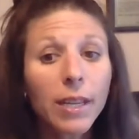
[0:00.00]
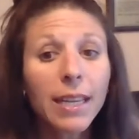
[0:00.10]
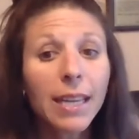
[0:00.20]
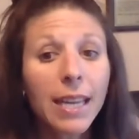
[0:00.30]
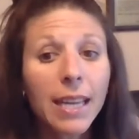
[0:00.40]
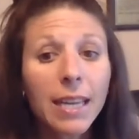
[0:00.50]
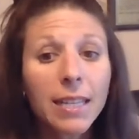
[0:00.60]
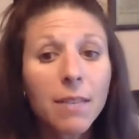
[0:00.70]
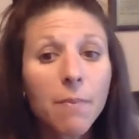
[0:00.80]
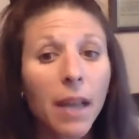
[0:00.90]
an
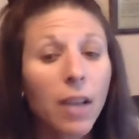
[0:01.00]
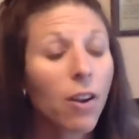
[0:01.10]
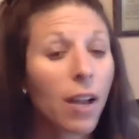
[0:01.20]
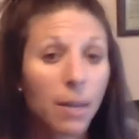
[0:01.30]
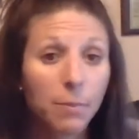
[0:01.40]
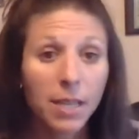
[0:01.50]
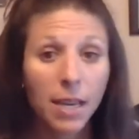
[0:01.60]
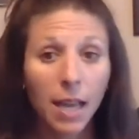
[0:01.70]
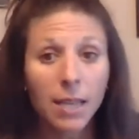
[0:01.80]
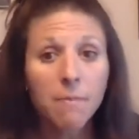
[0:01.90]
easy bike ride up to
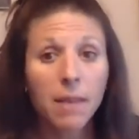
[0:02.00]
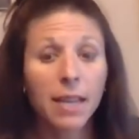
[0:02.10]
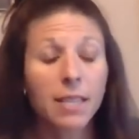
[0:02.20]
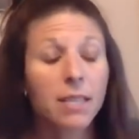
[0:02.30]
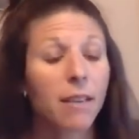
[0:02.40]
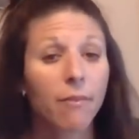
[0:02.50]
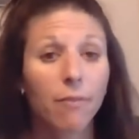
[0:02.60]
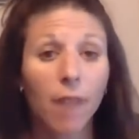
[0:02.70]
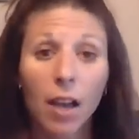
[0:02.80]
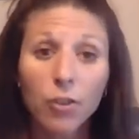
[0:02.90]
90 minutes,
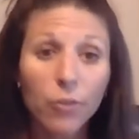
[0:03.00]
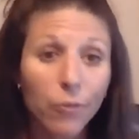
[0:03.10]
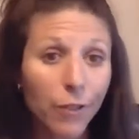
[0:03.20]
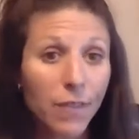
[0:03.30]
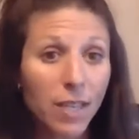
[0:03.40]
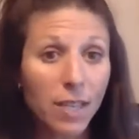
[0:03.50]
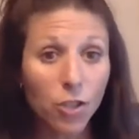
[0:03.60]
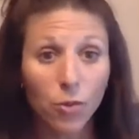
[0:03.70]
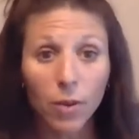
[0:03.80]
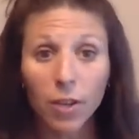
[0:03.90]
150 to
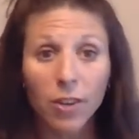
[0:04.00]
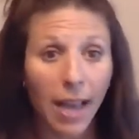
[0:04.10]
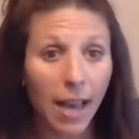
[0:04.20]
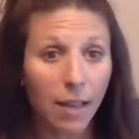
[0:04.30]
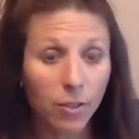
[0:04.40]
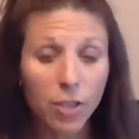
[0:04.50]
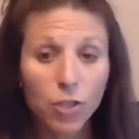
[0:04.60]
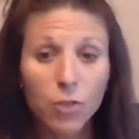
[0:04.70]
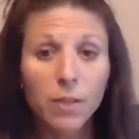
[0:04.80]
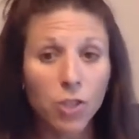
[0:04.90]
200 calories
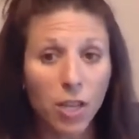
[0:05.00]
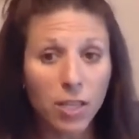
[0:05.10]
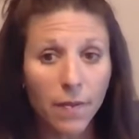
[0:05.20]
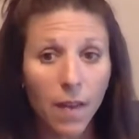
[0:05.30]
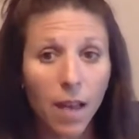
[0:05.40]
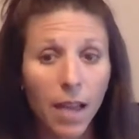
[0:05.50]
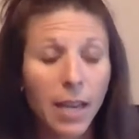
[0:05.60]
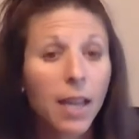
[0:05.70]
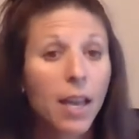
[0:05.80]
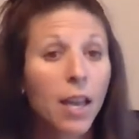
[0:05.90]
should be just
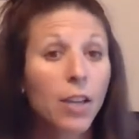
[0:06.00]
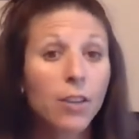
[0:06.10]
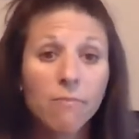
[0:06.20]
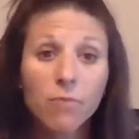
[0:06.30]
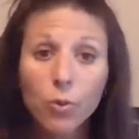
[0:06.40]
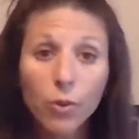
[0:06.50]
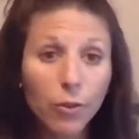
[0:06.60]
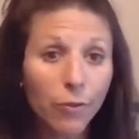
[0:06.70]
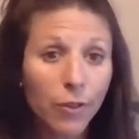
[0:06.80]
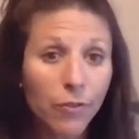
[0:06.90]
fine.
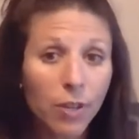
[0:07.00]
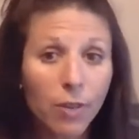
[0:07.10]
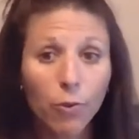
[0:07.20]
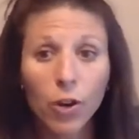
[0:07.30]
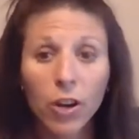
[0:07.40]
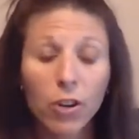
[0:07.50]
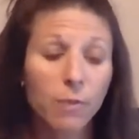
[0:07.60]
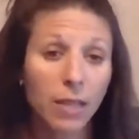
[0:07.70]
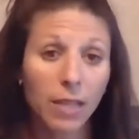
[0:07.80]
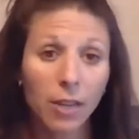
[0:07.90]
250 to 400
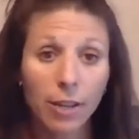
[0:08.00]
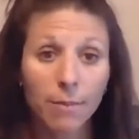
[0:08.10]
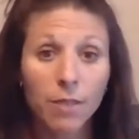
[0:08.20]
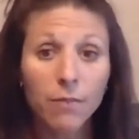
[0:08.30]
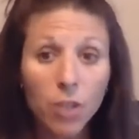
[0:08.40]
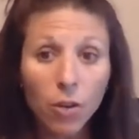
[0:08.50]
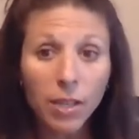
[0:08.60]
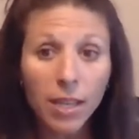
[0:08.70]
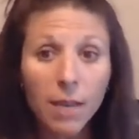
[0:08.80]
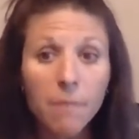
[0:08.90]
milligrams of
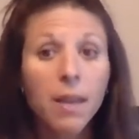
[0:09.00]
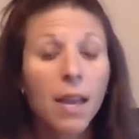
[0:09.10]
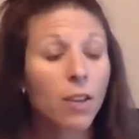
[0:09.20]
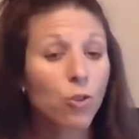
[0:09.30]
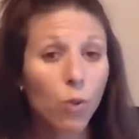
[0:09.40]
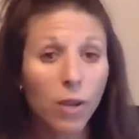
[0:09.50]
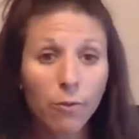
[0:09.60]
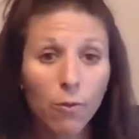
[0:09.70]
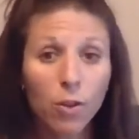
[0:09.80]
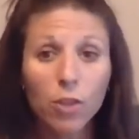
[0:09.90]
sodium,
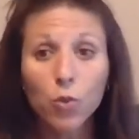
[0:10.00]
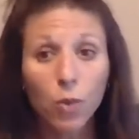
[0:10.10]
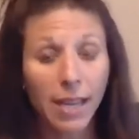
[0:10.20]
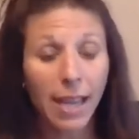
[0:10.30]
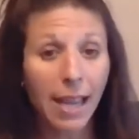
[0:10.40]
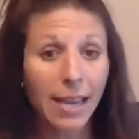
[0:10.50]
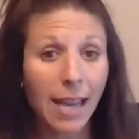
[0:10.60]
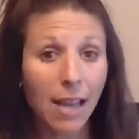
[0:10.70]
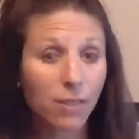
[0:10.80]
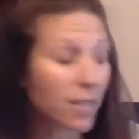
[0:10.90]
24 to
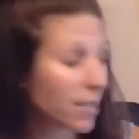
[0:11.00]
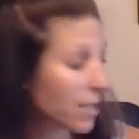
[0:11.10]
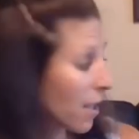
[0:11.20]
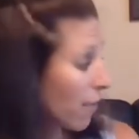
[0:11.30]
28 ounces of